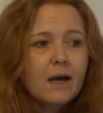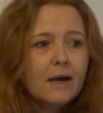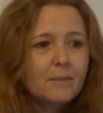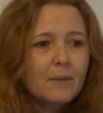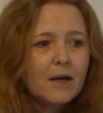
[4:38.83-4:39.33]

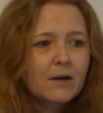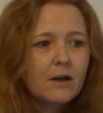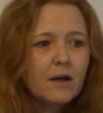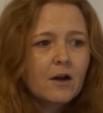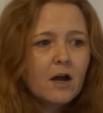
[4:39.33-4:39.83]
um, and,
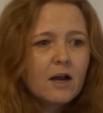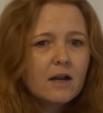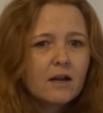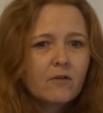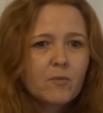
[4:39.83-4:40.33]
and I
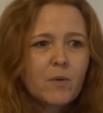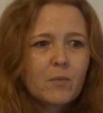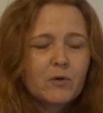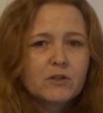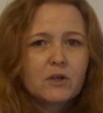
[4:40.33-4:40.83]
can
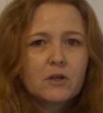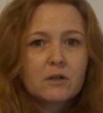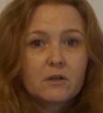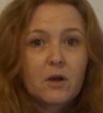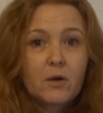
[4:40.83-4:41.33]
remember t
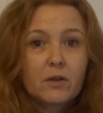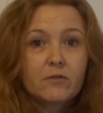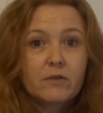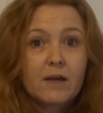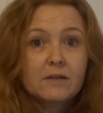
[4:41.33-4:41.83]
going
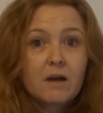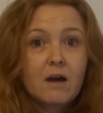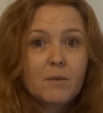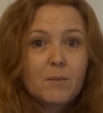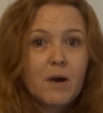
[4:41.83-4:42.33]
through that
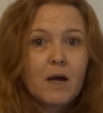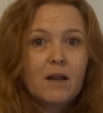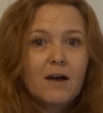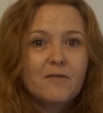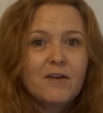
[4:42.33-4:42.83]
time in my
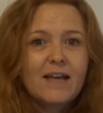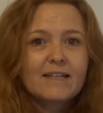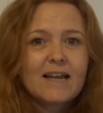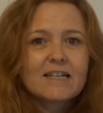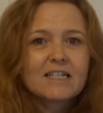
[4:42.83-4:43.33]
life,
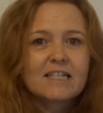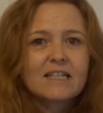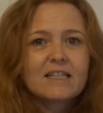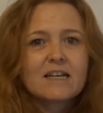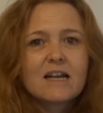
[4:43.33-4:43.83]
and
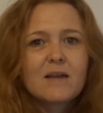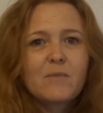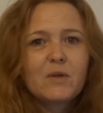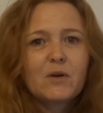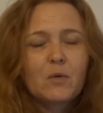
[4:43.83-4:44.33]
actually the
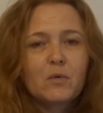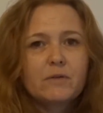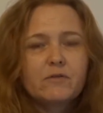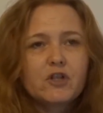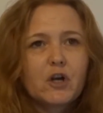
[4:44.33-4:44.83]
name that I would
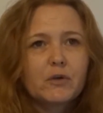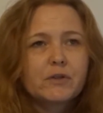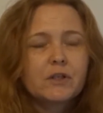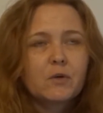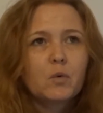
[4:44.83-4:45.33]
have
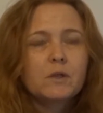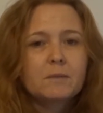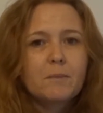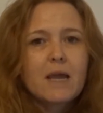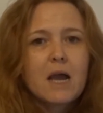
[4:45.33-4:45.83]
chosen
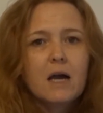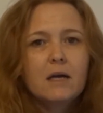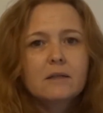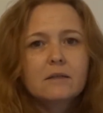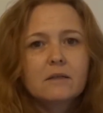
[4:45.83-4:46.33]
was Mia.
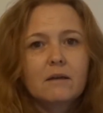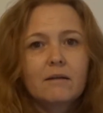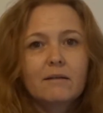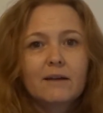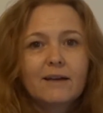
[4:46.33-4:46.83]
So
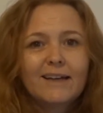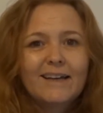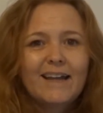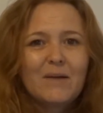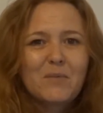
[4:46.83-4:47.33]

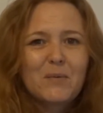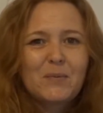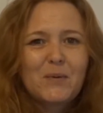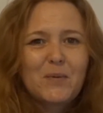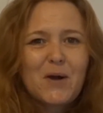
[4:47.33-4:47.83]
yeah,
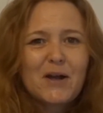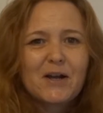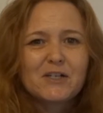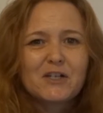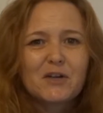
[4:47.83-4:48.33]
probably
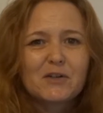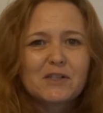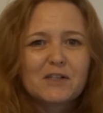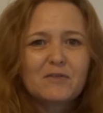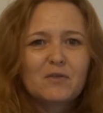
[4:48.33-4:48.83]
why I
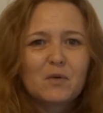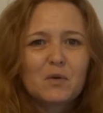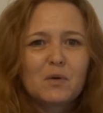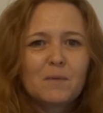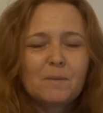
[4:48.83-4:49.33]
chose it
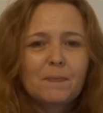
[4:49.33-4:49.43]
for